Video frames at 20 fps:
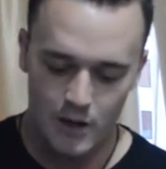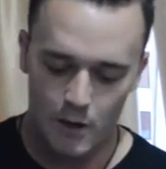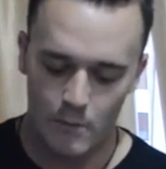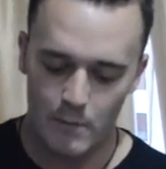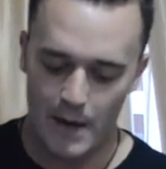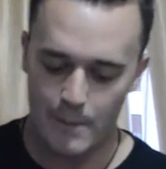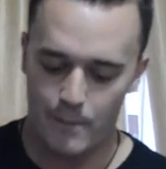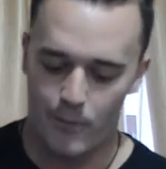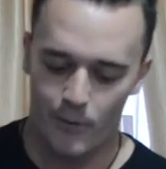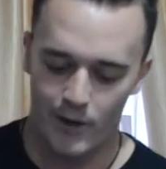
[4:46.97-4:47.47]
So
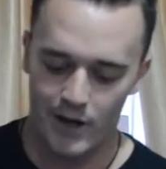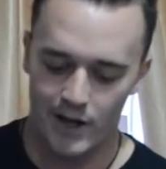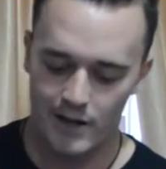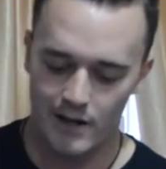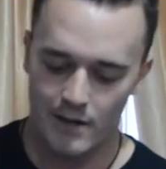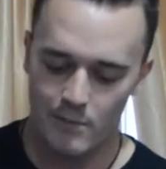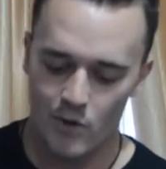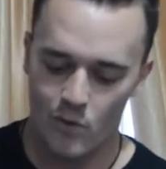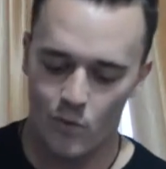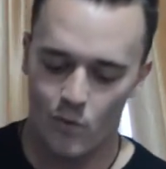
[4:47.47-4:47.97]
my point
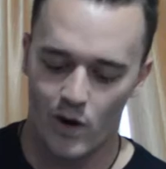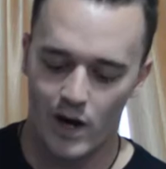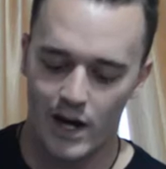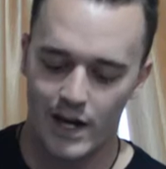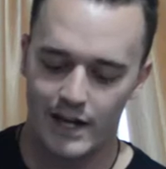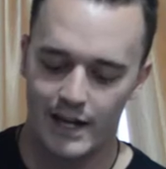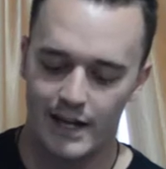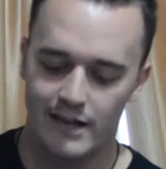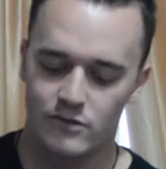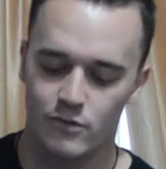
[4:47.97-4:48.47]
number
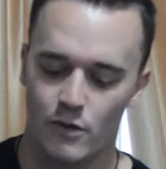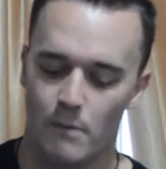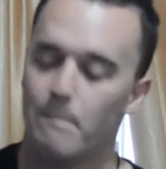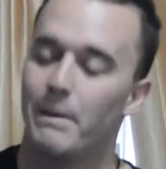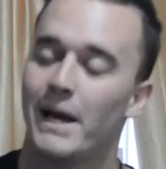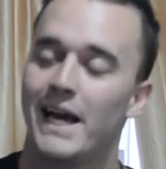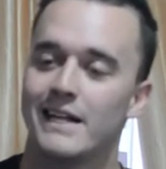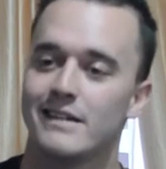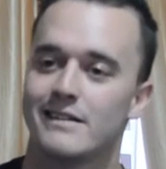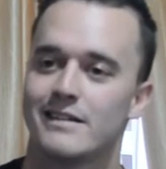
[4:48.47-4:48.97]
one is
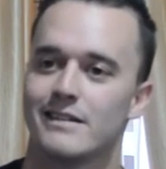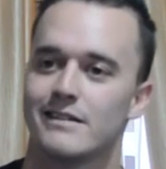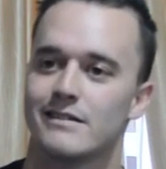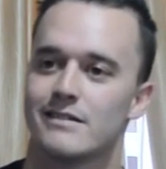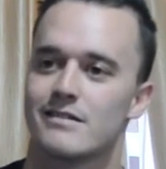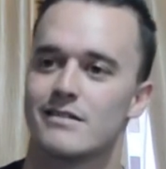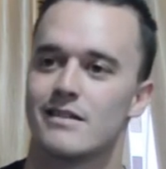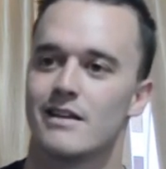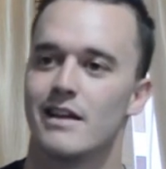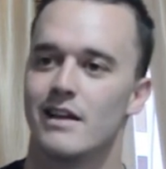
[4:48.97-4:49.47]

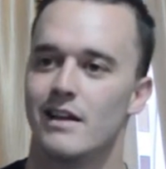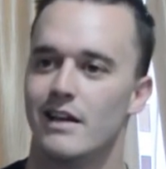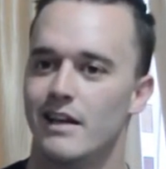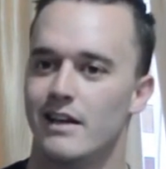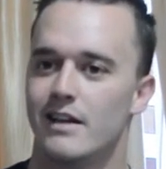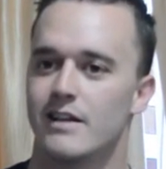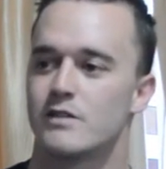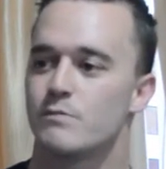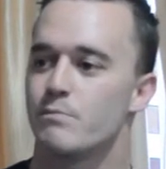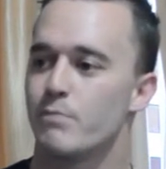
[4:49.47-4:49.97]
repentance
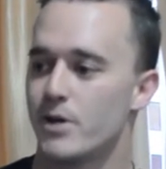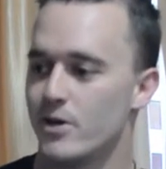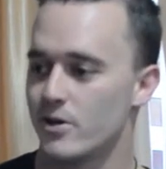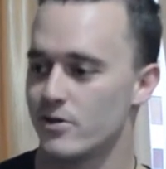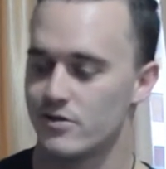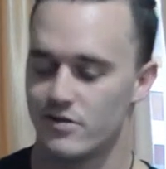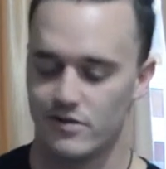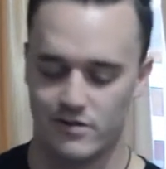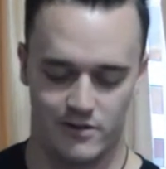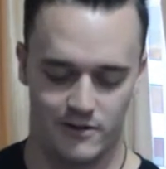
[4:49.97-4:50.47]
is
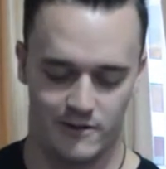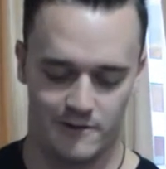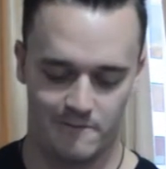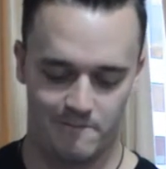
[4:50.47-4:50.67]
personal.